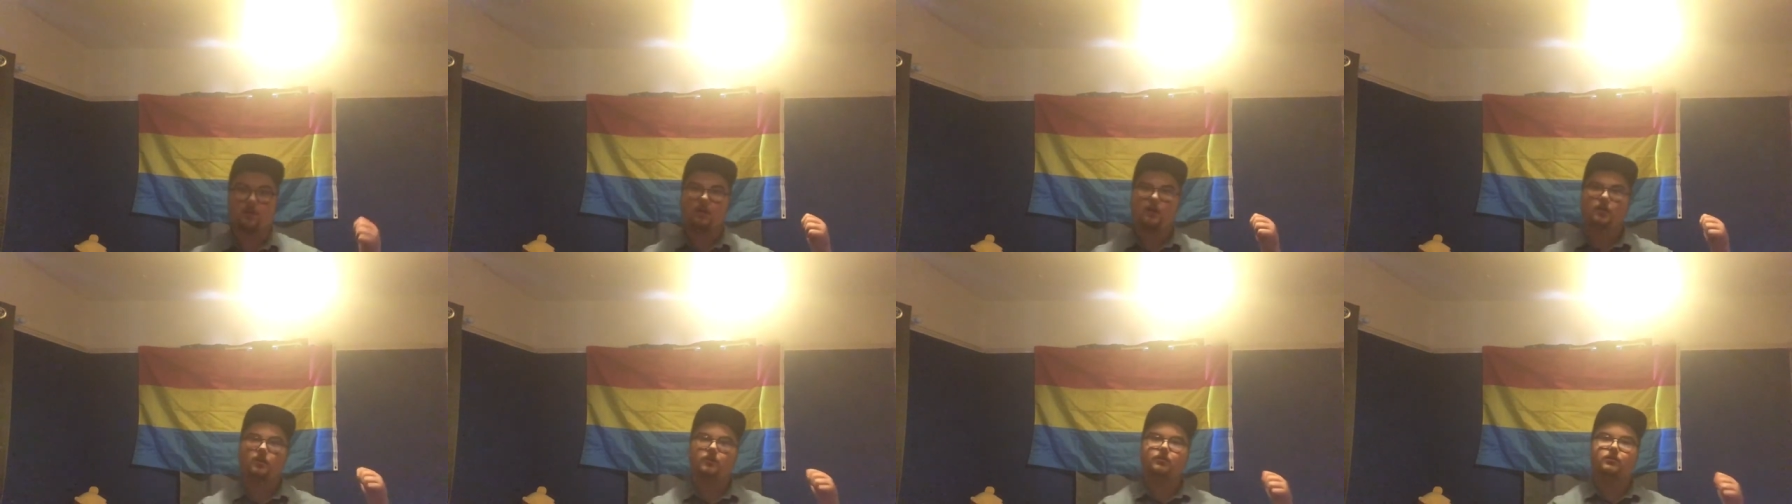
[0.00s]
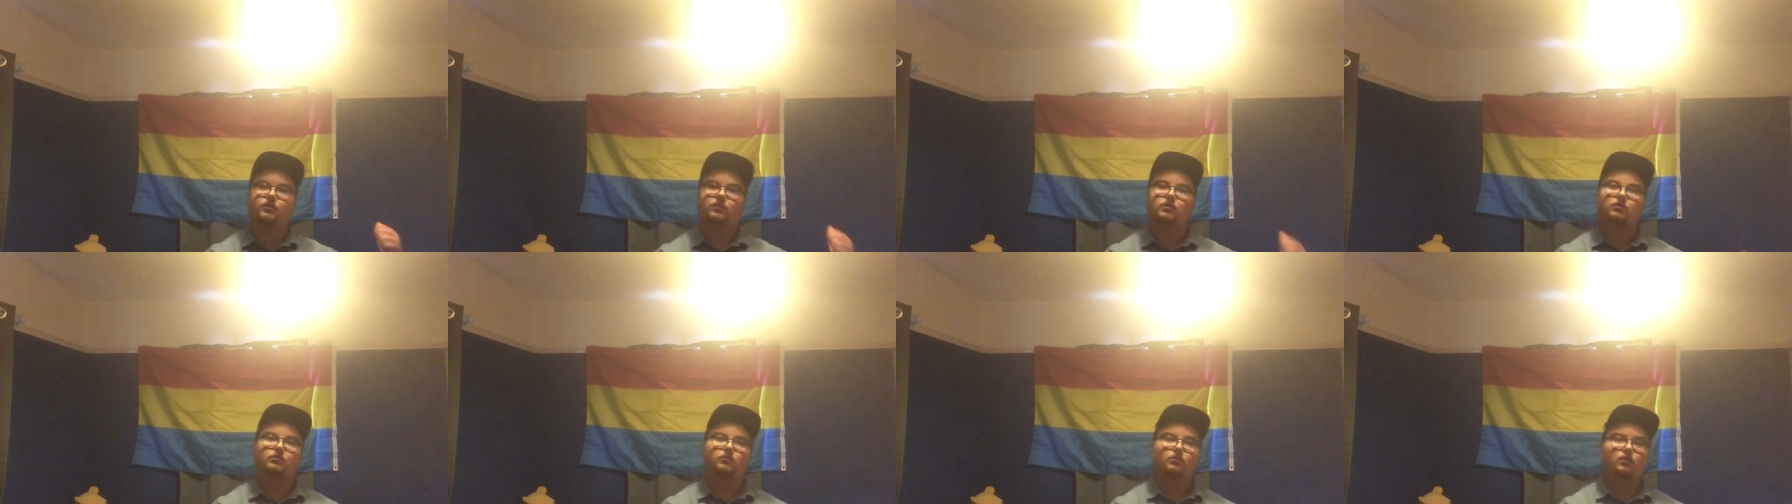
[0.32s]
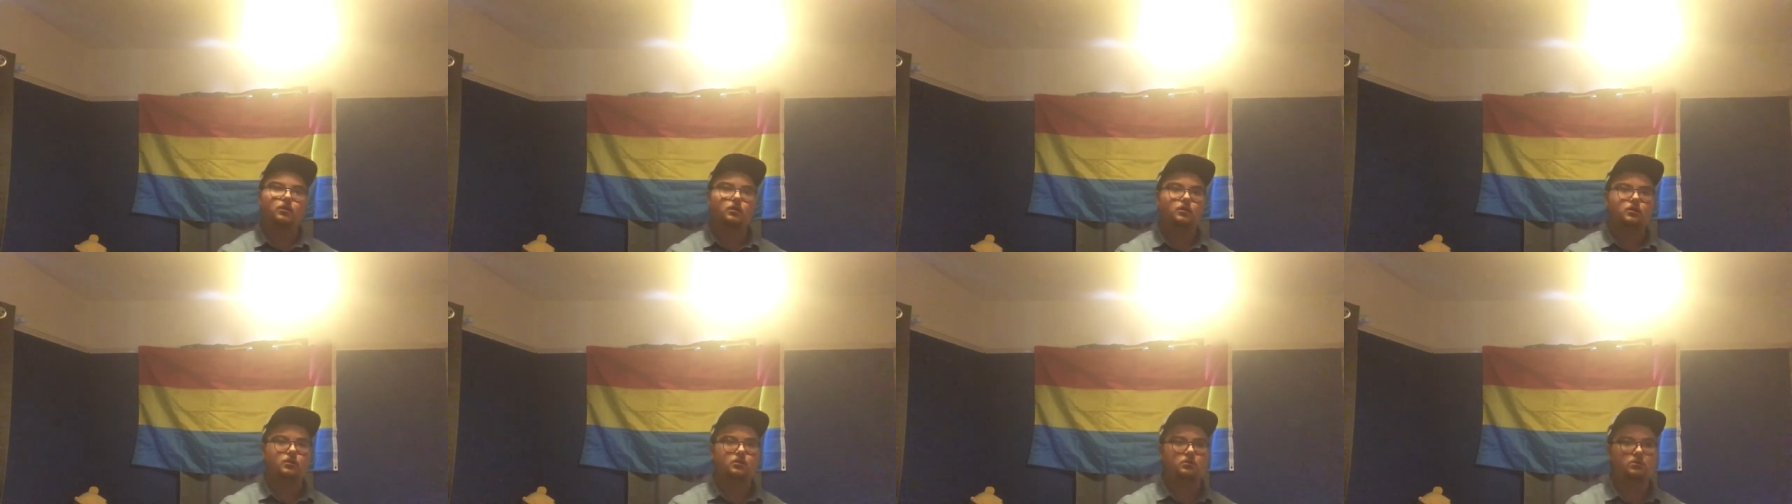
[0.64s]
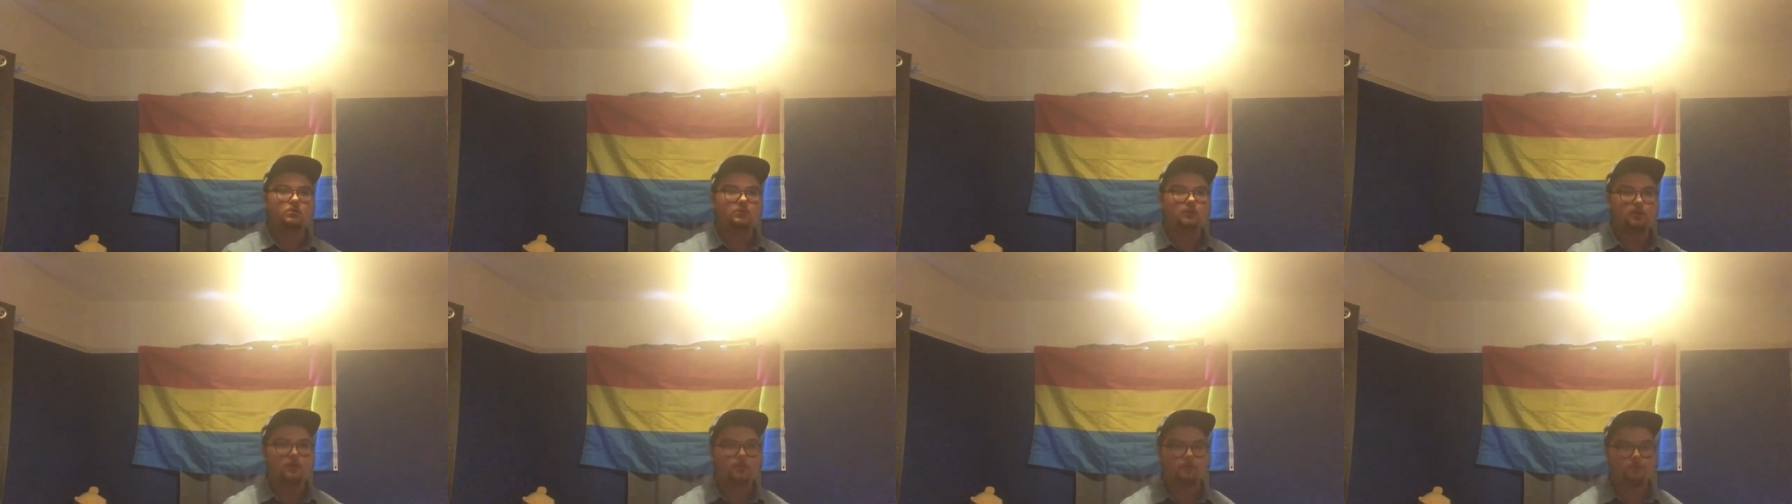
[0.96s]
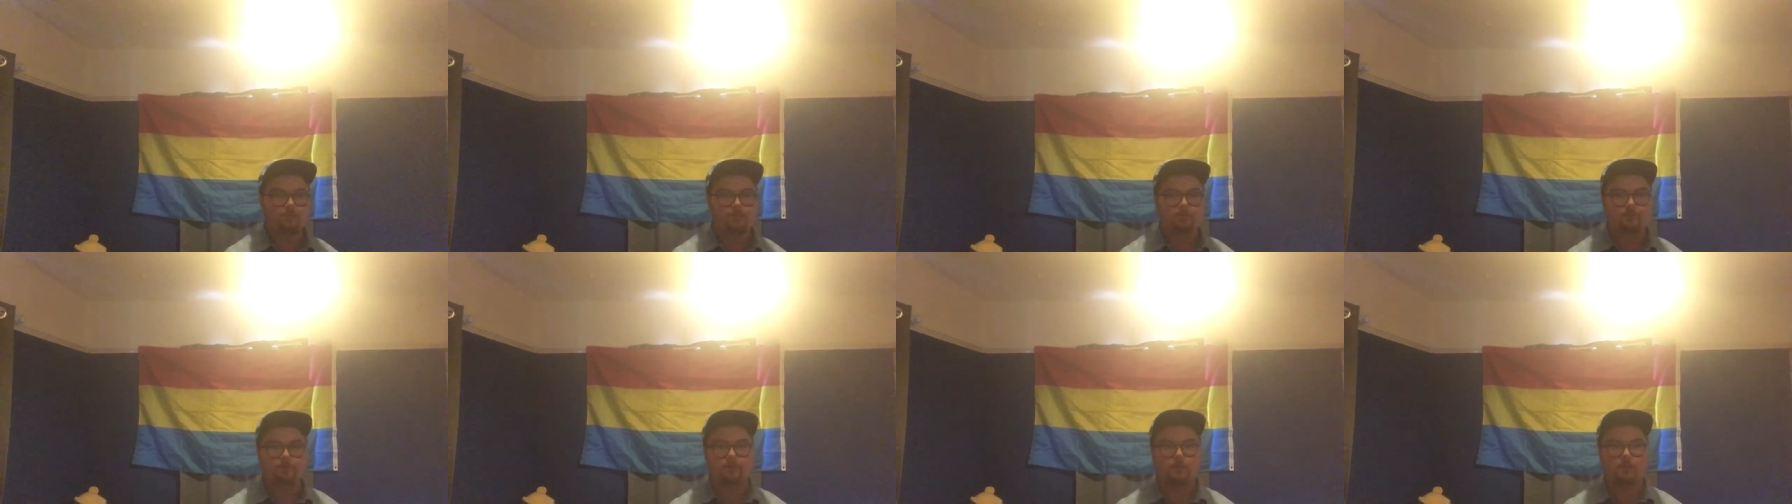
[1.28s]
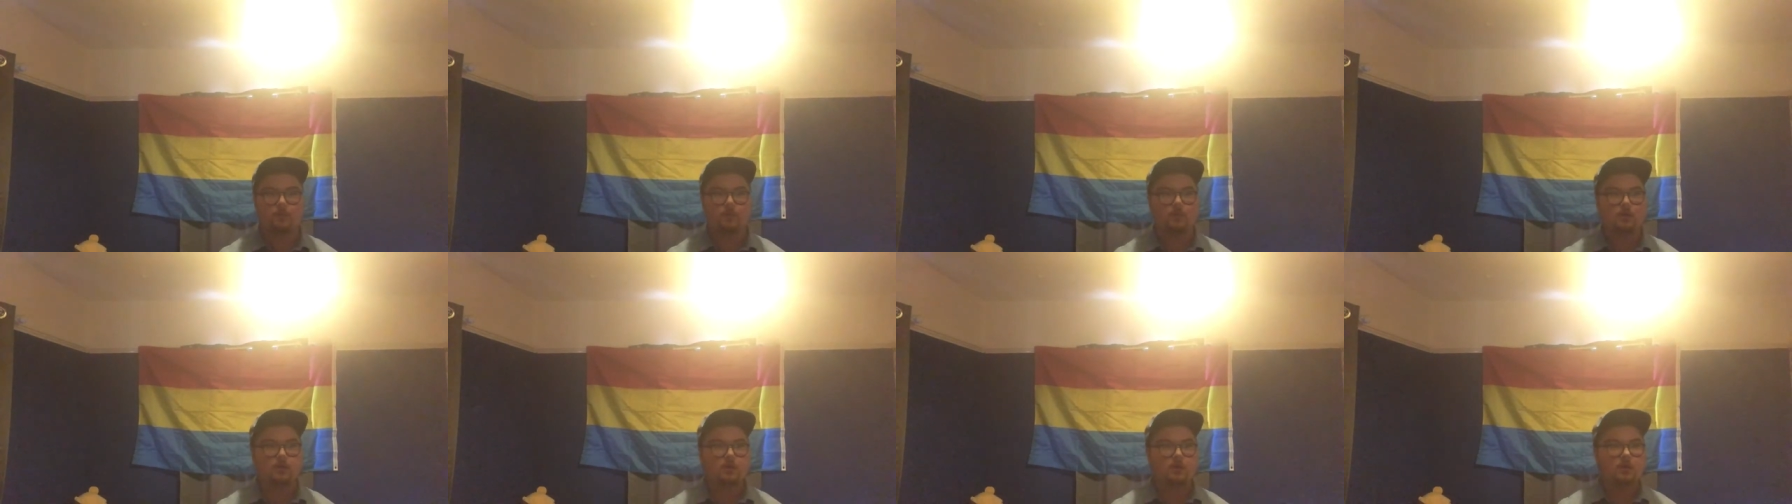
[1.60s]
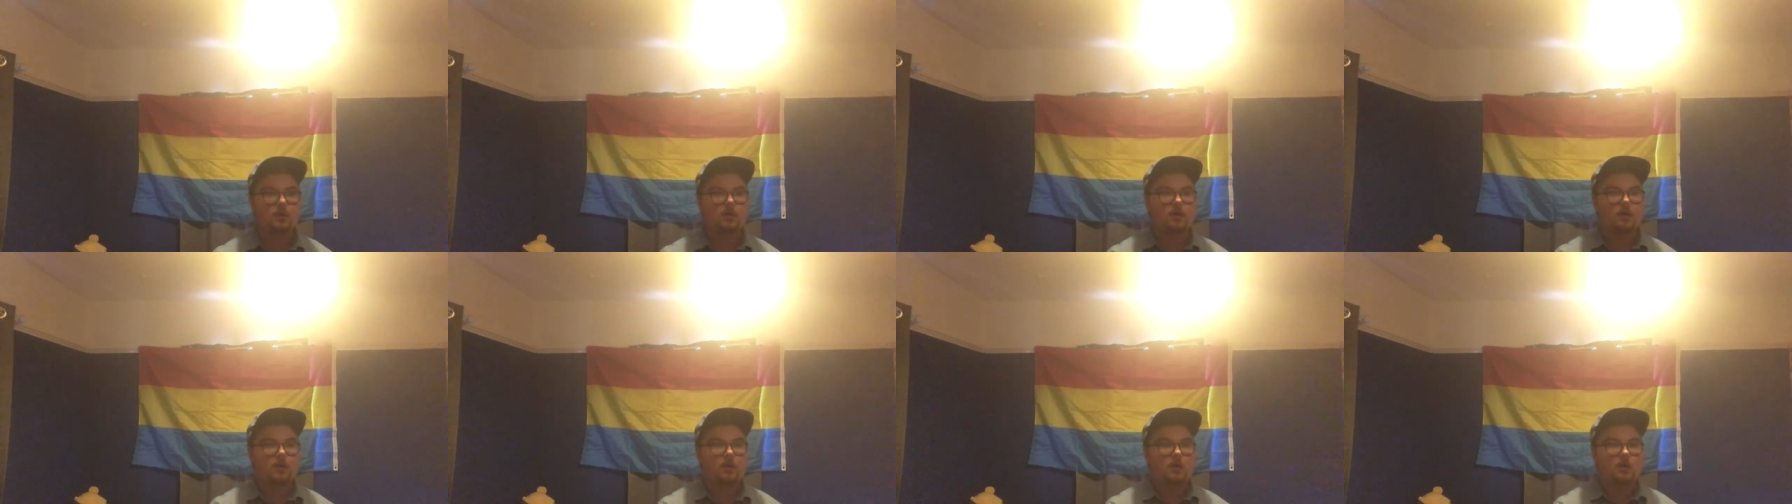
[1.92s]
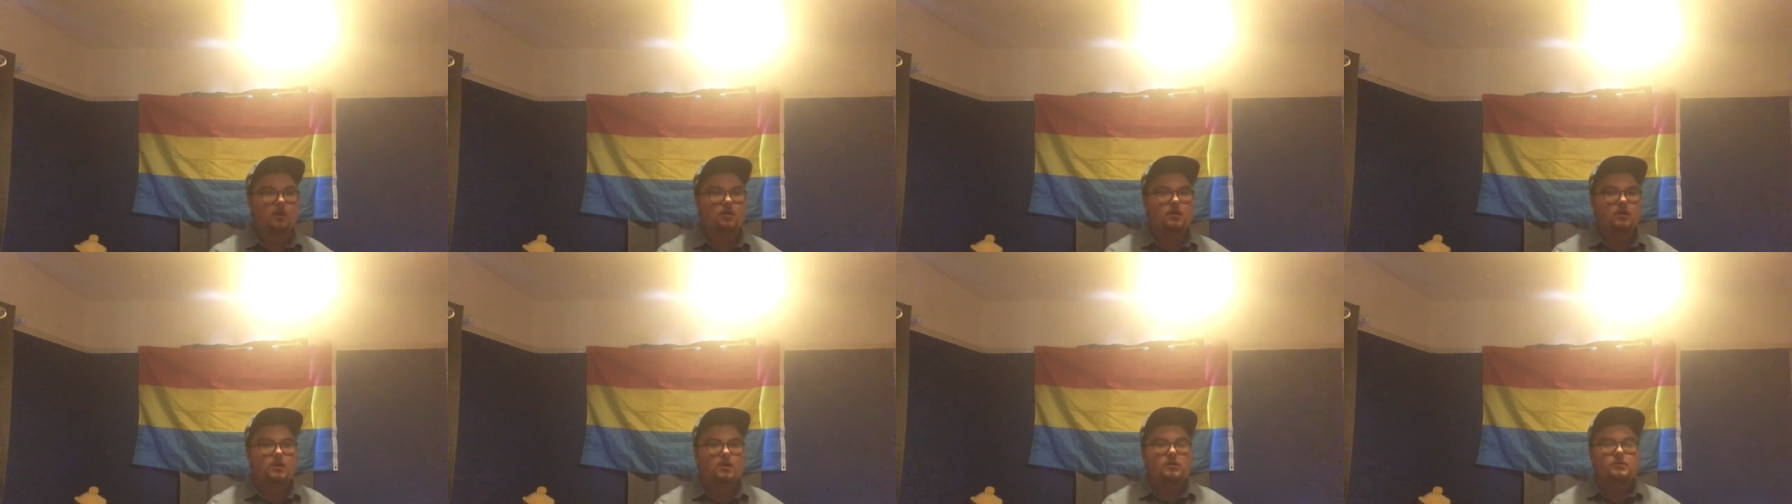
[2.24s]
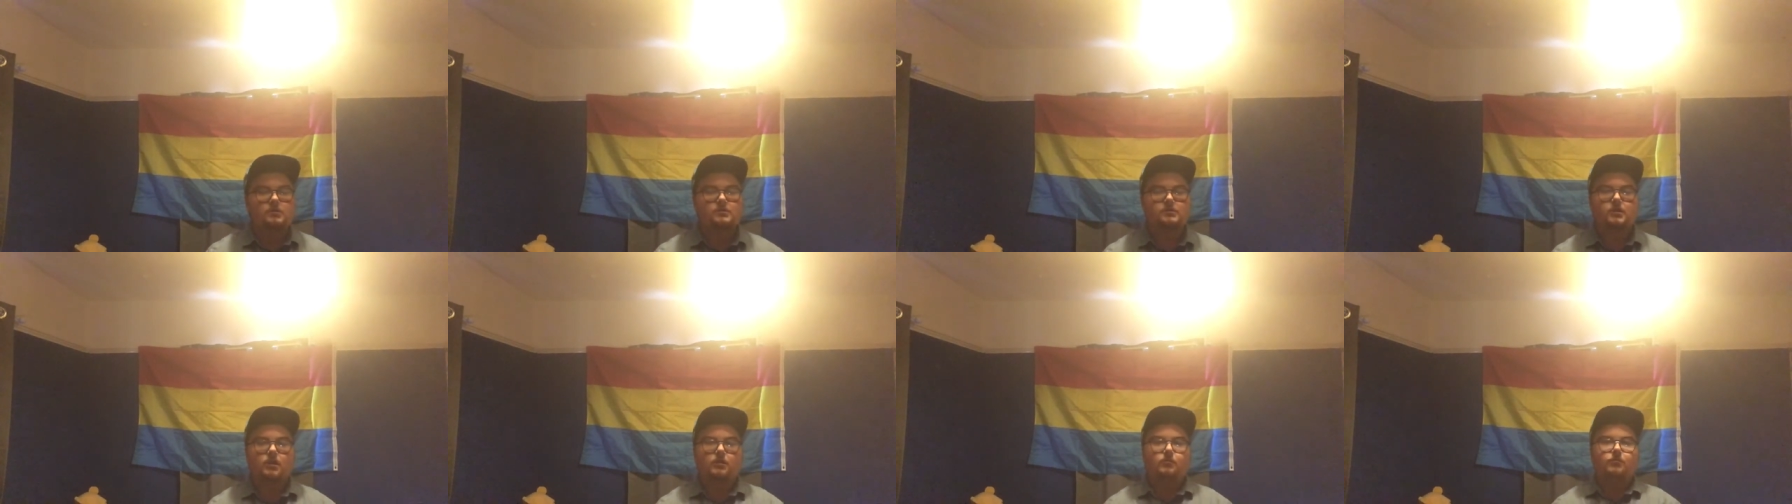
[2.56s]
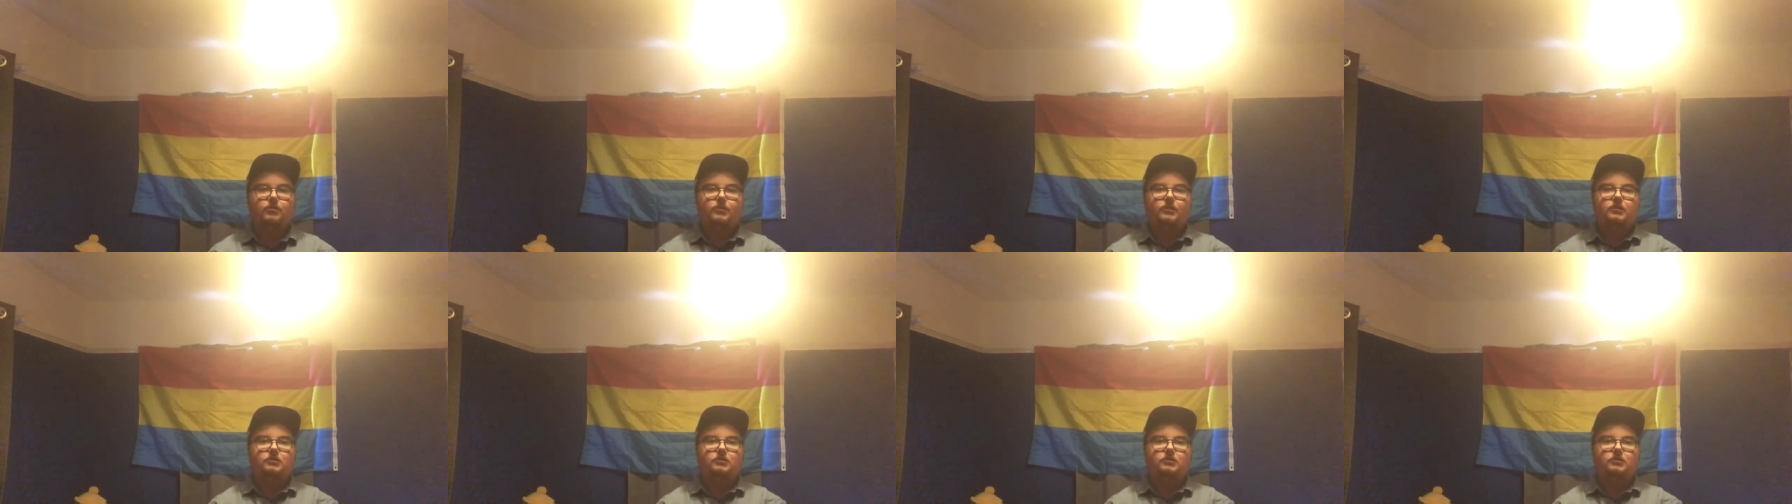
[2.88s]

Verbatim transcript: hit the road. Something